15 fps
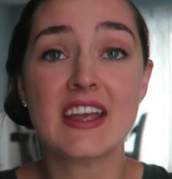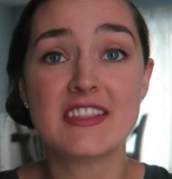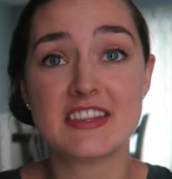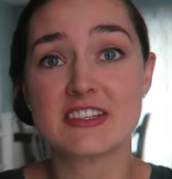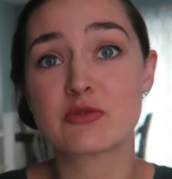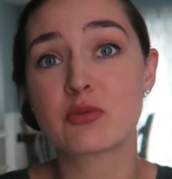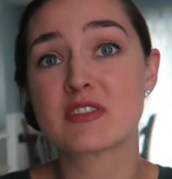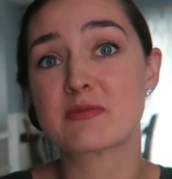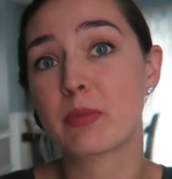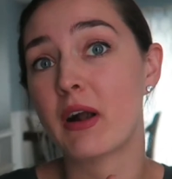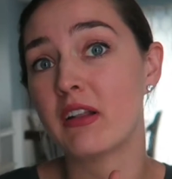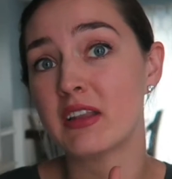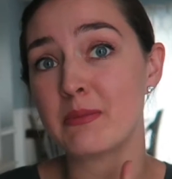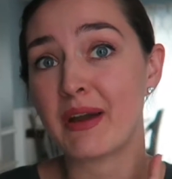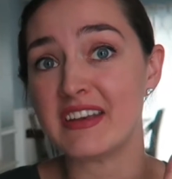This was
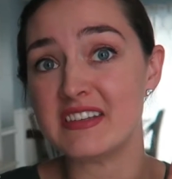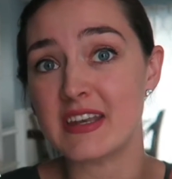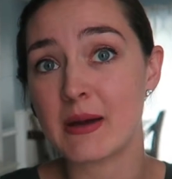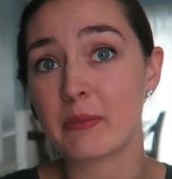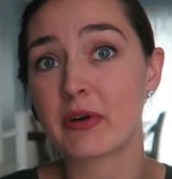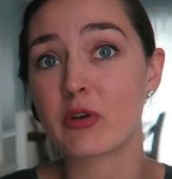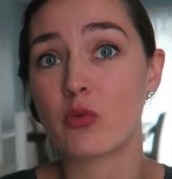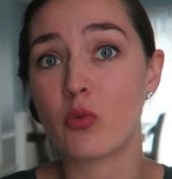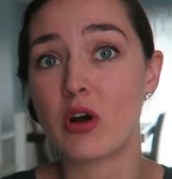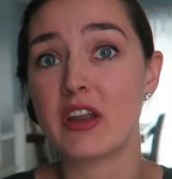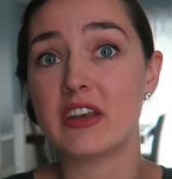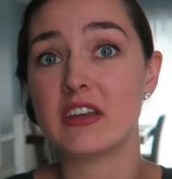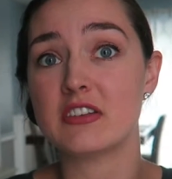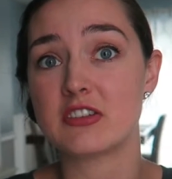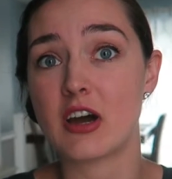probably my
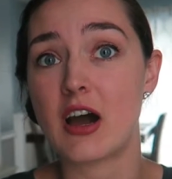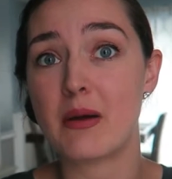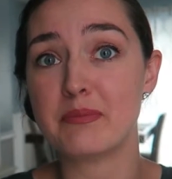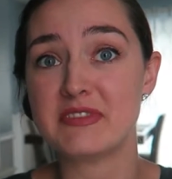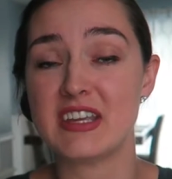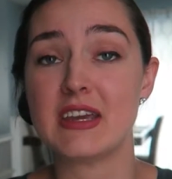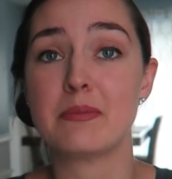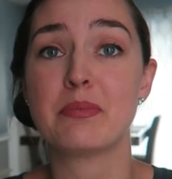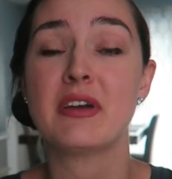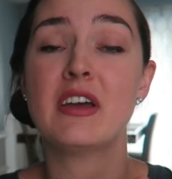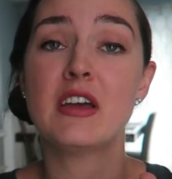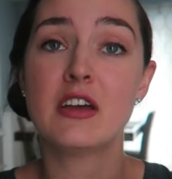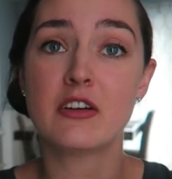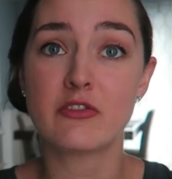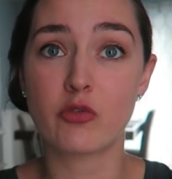#1 top tip
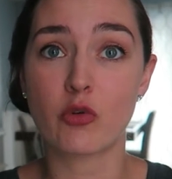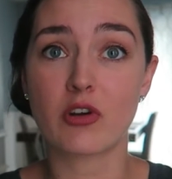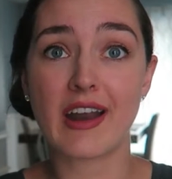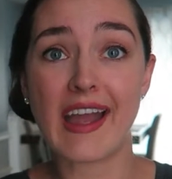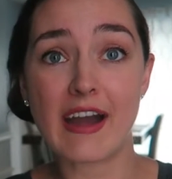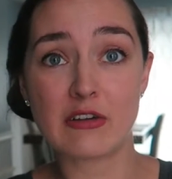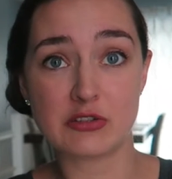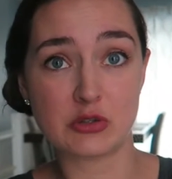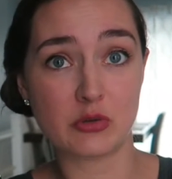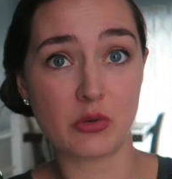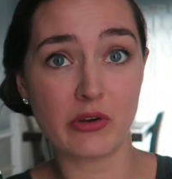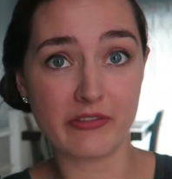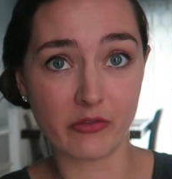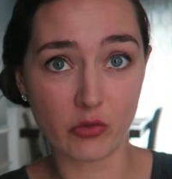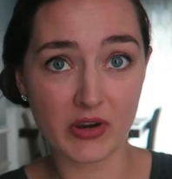for how to
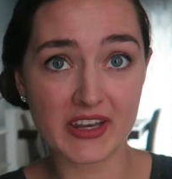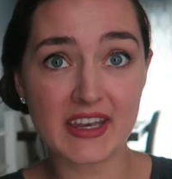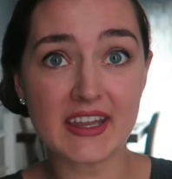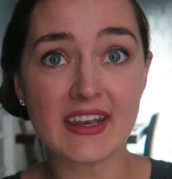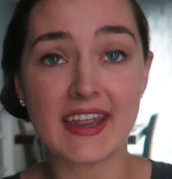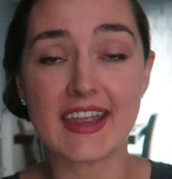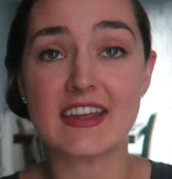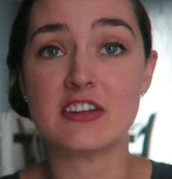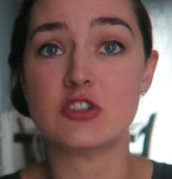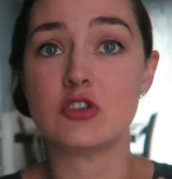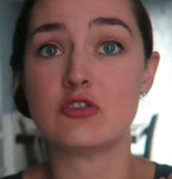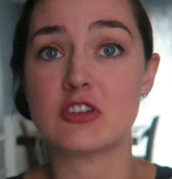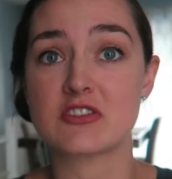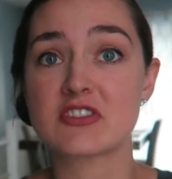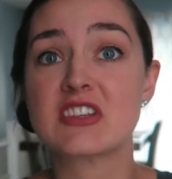avoid it and
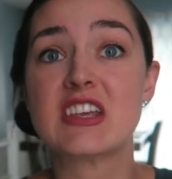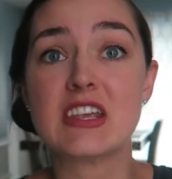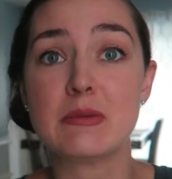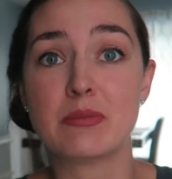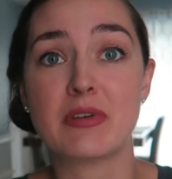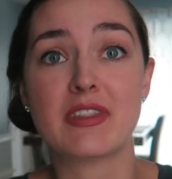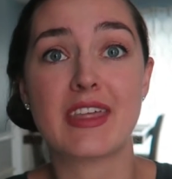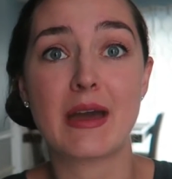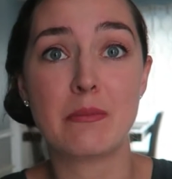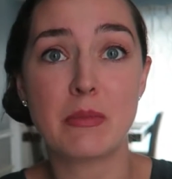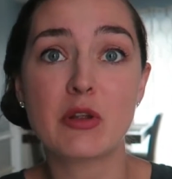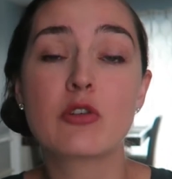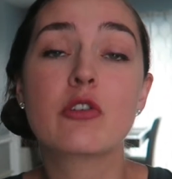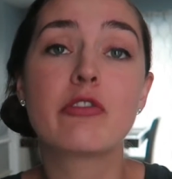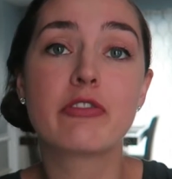to just keep that
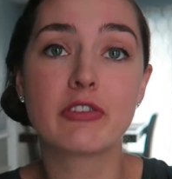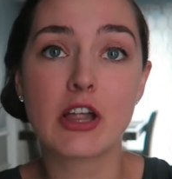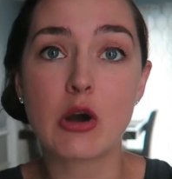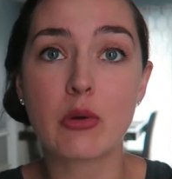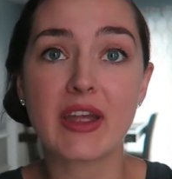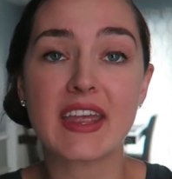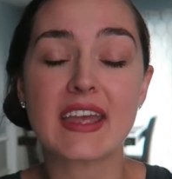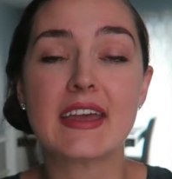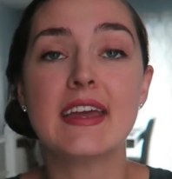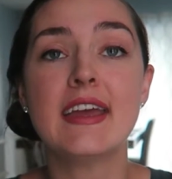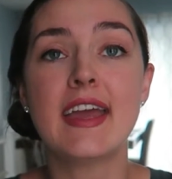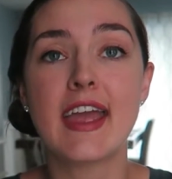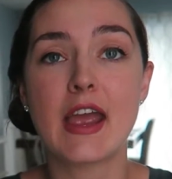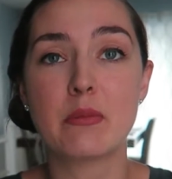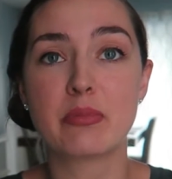milk flowing
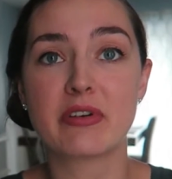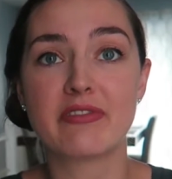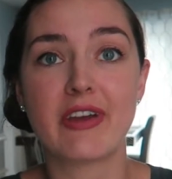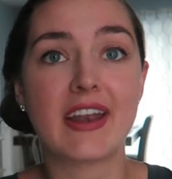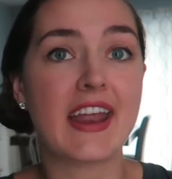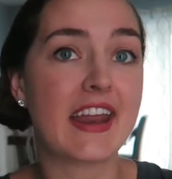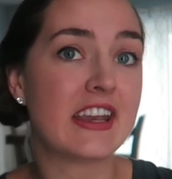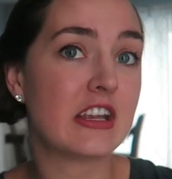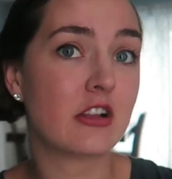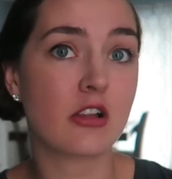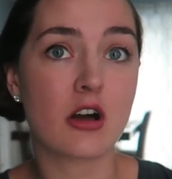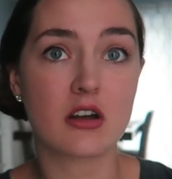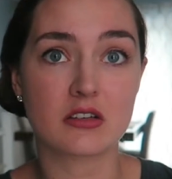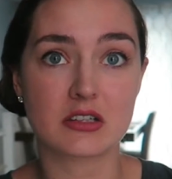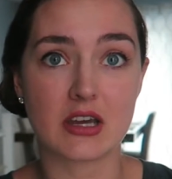and prevent any
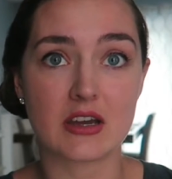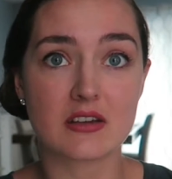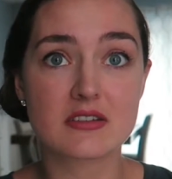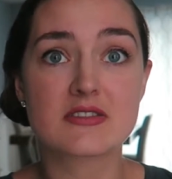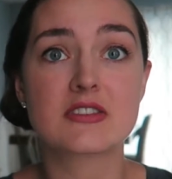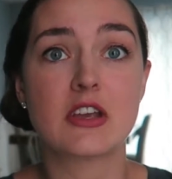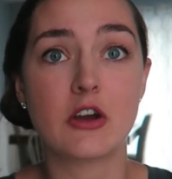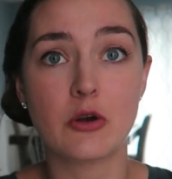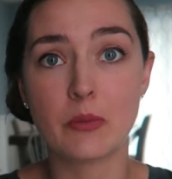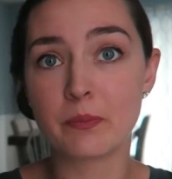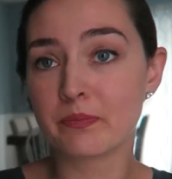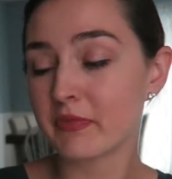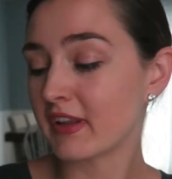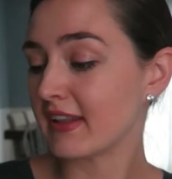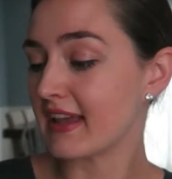clogged ducts. So
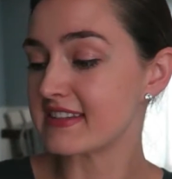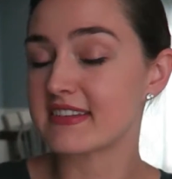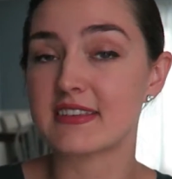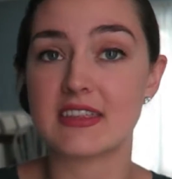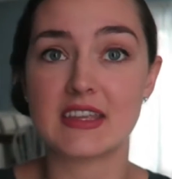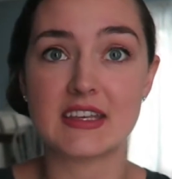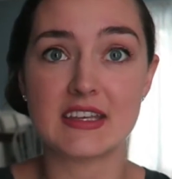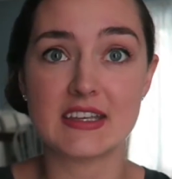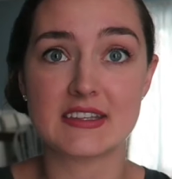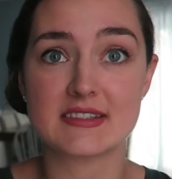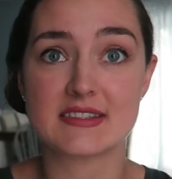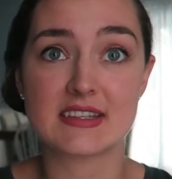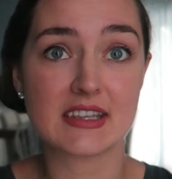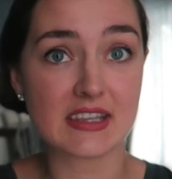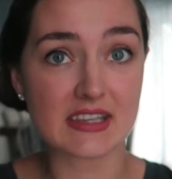lecithin
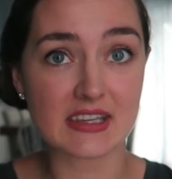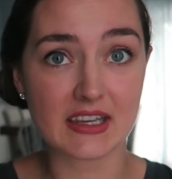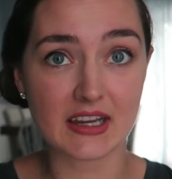is the key